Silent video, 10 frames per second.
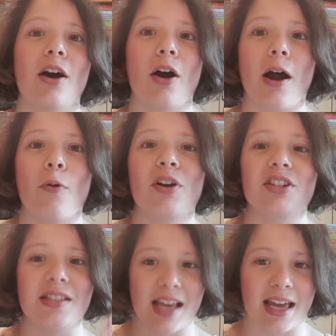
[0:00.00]

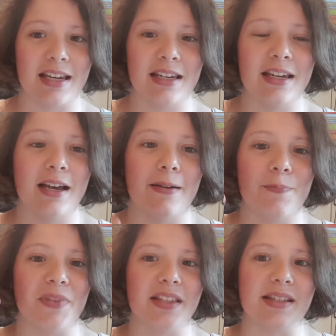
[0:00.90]
our 10
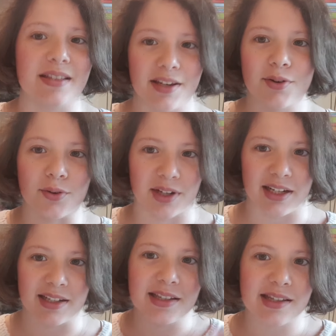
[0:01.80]

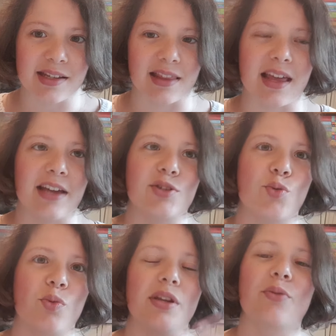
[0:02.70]
series that
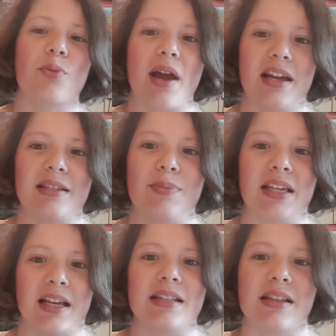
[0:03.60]
we read
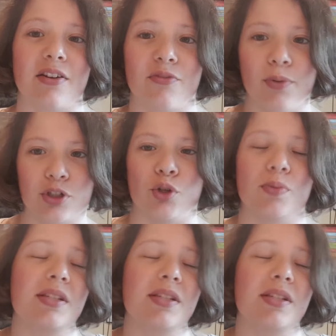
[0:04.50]
because of BookTube,